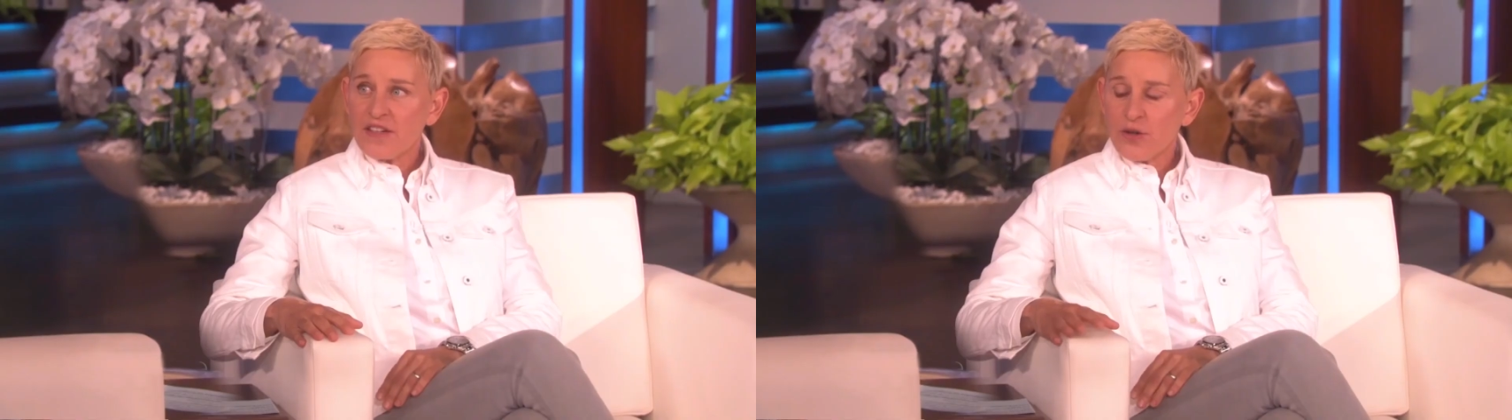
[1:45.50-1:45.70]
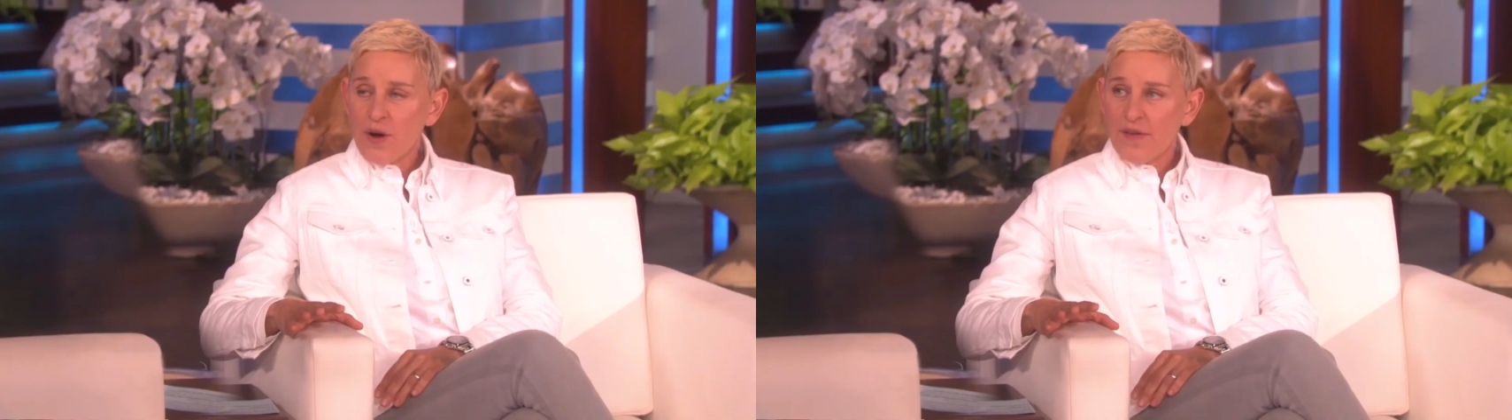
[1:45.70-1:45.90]

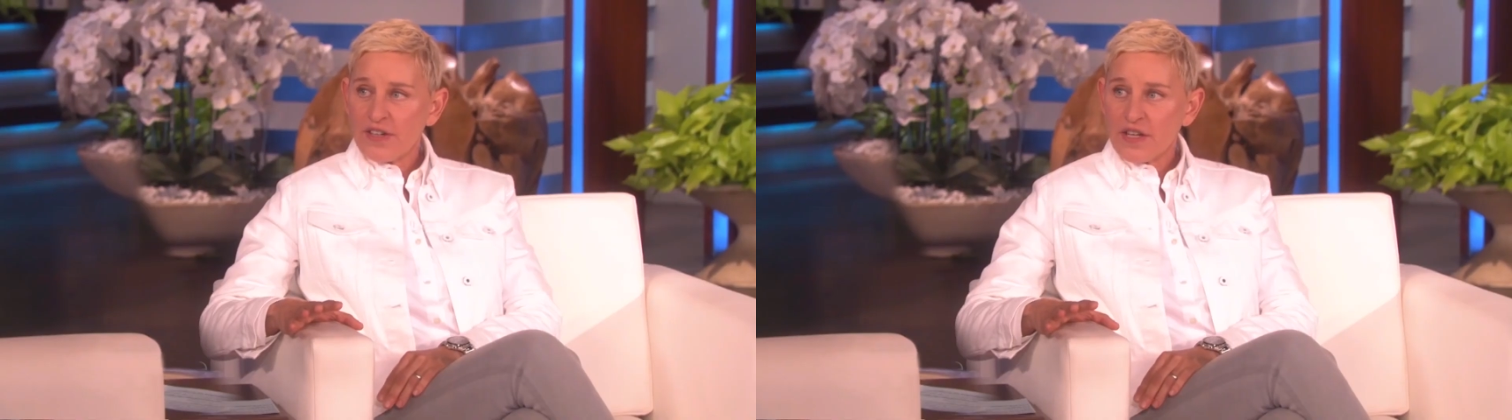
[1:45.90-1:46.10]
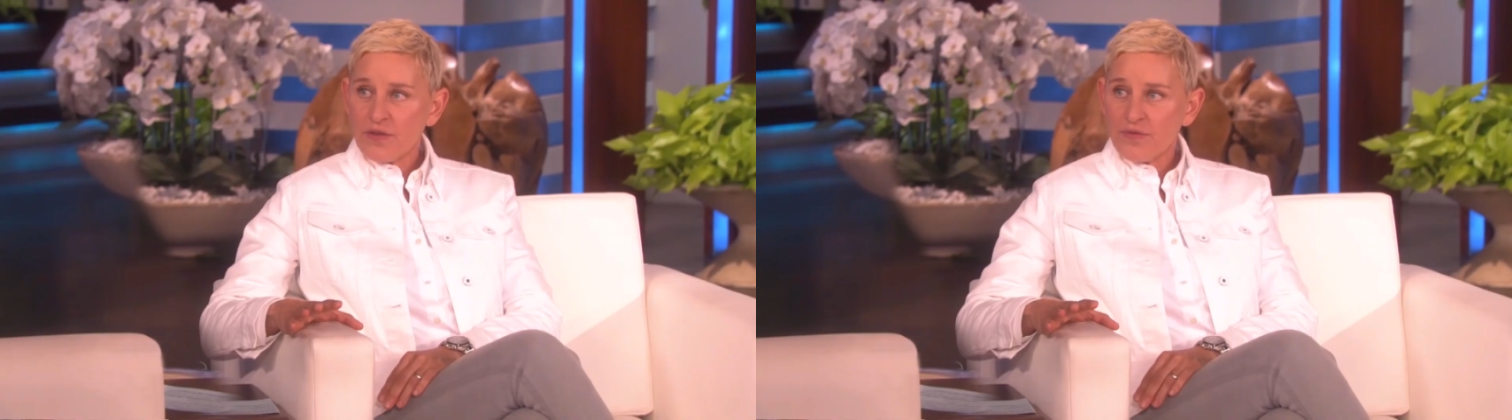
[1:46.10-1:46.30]
then you have
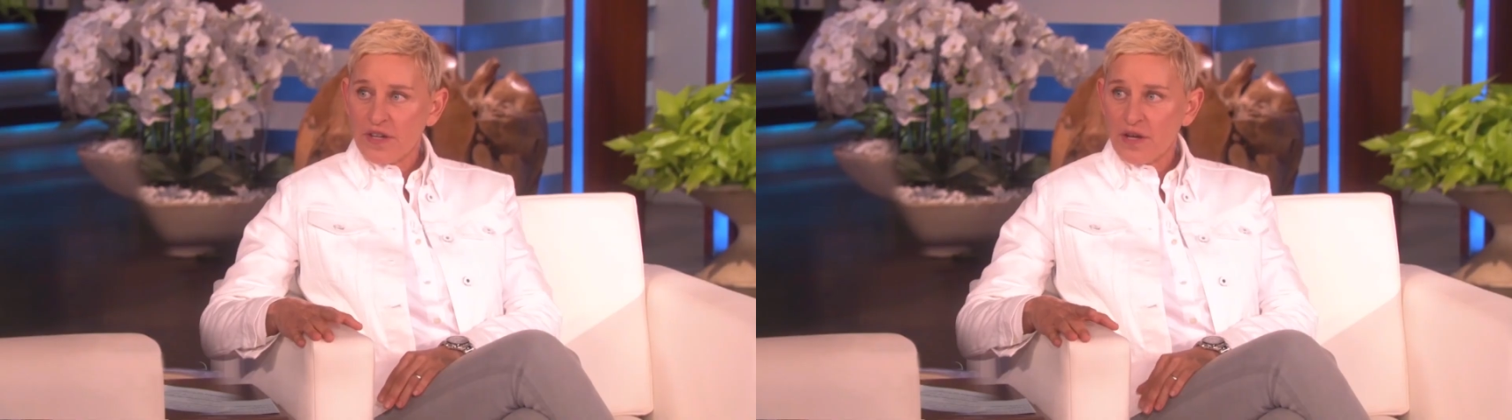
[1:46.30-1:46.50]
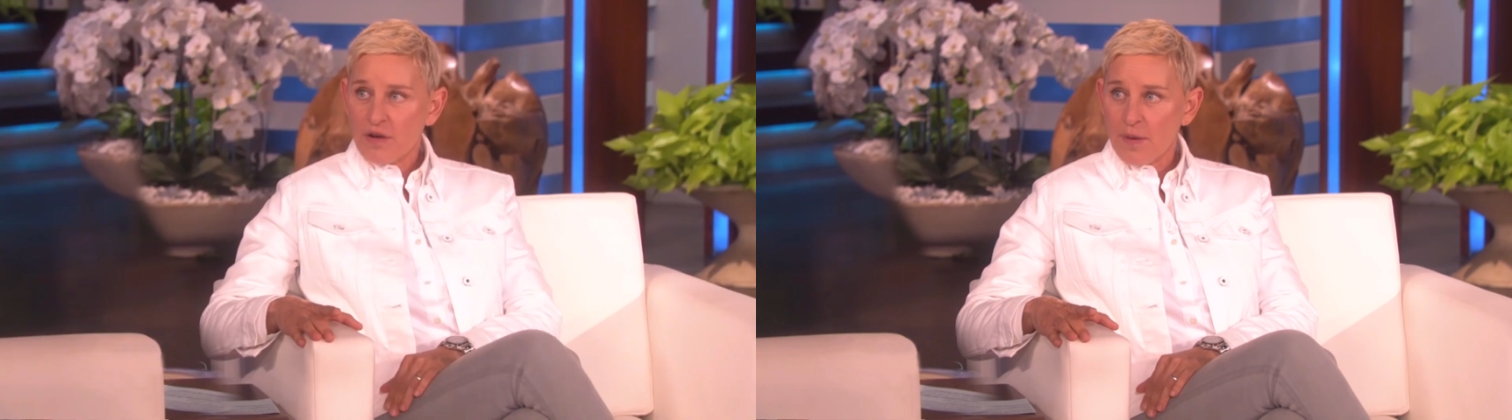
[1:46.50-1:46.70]
another
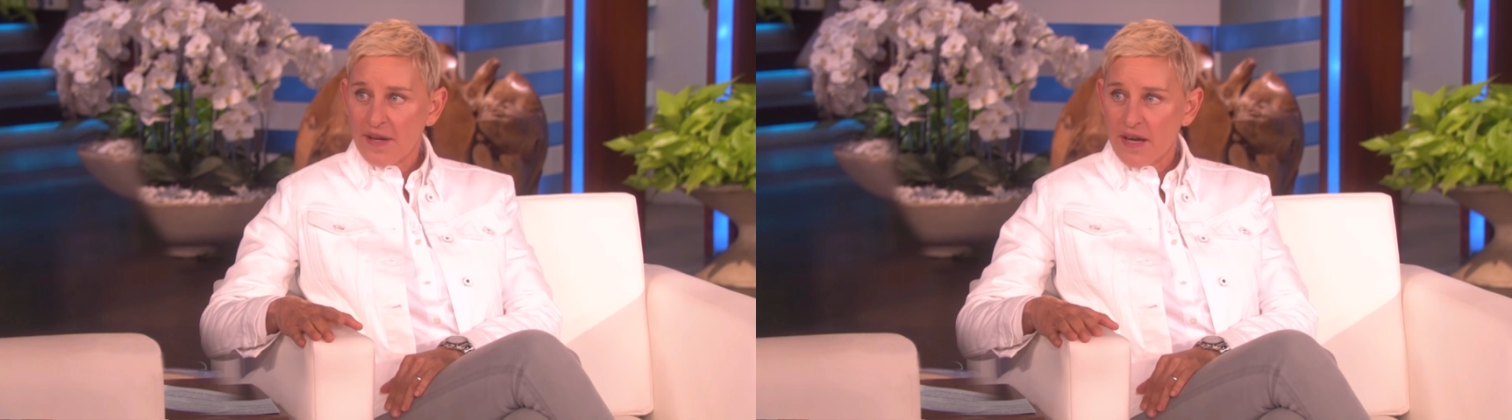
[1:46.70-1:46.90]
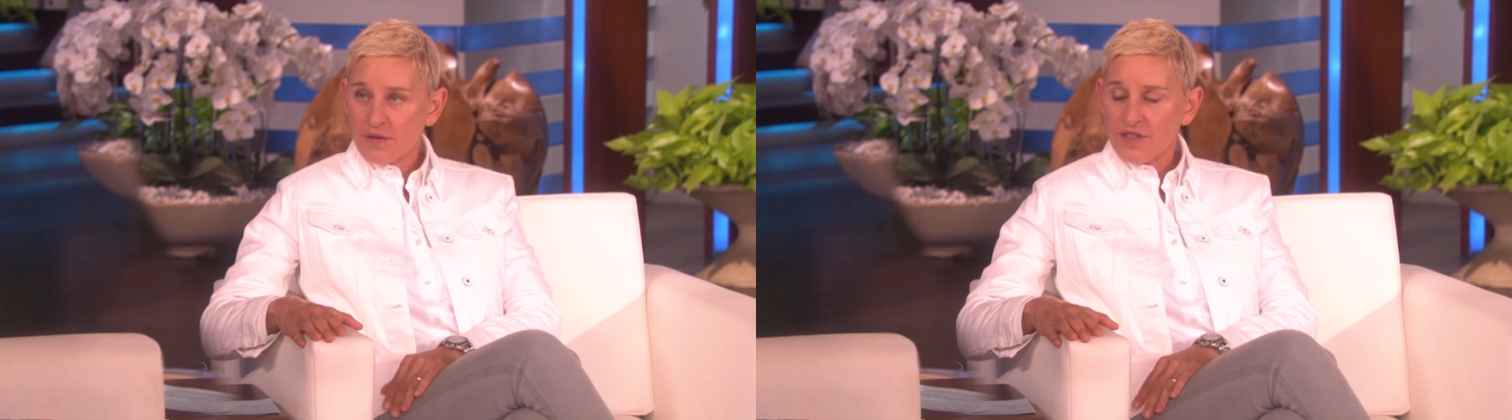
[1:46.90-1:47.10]
video
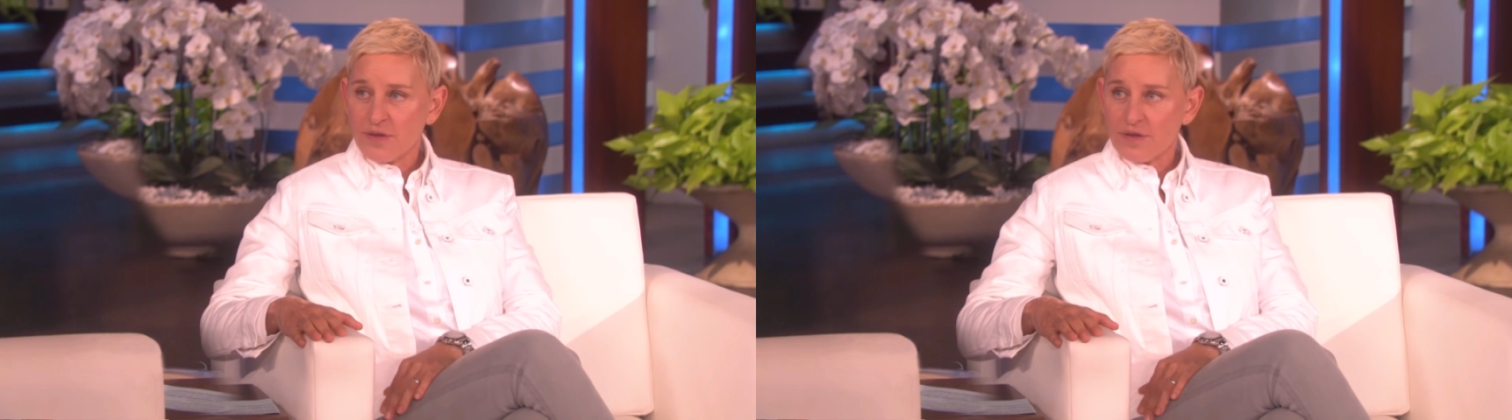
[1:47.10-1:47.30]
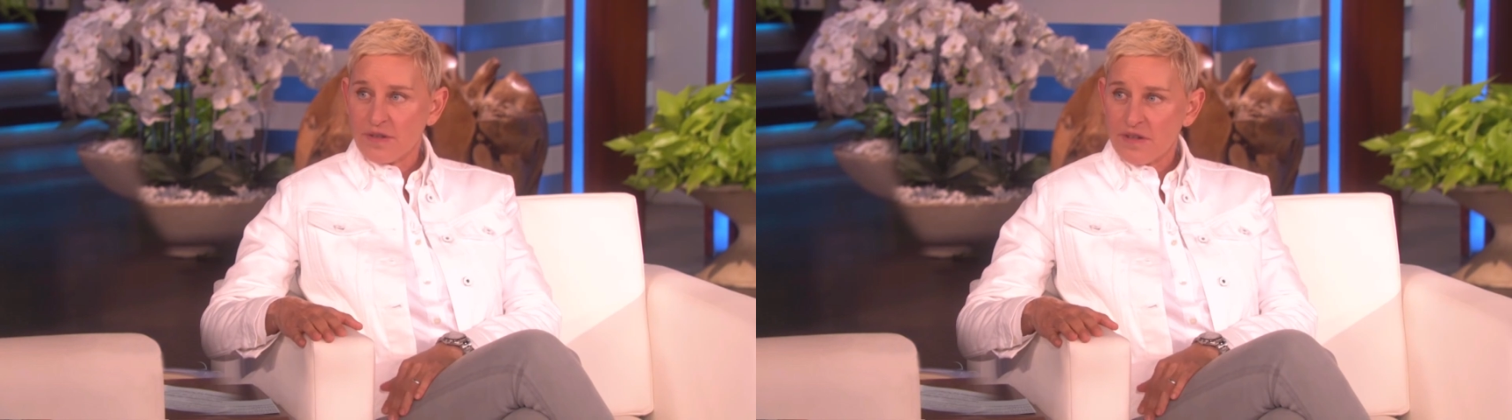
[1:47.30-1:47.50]
coming out
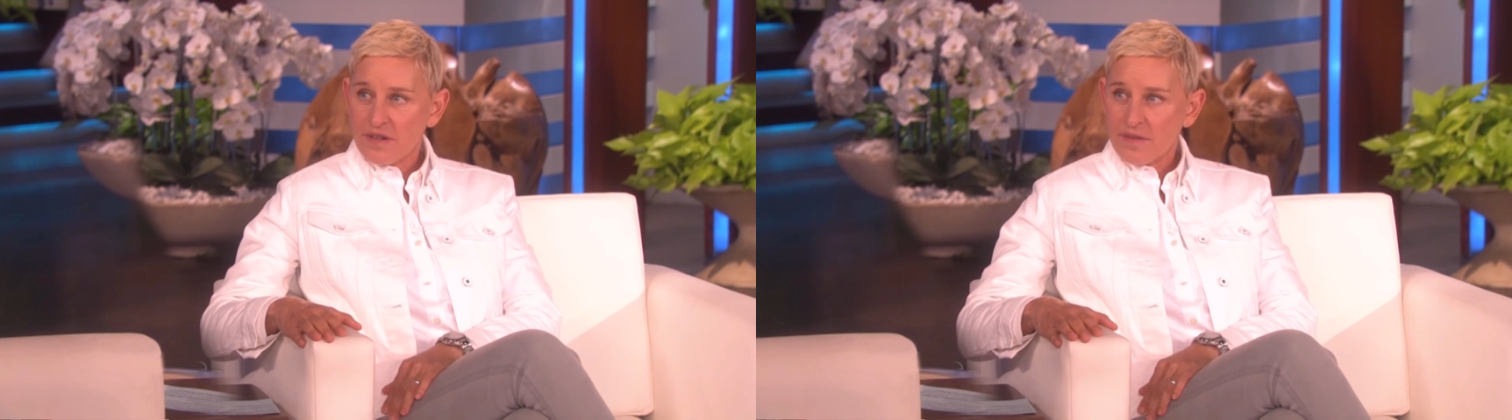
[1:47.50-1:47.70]
soon.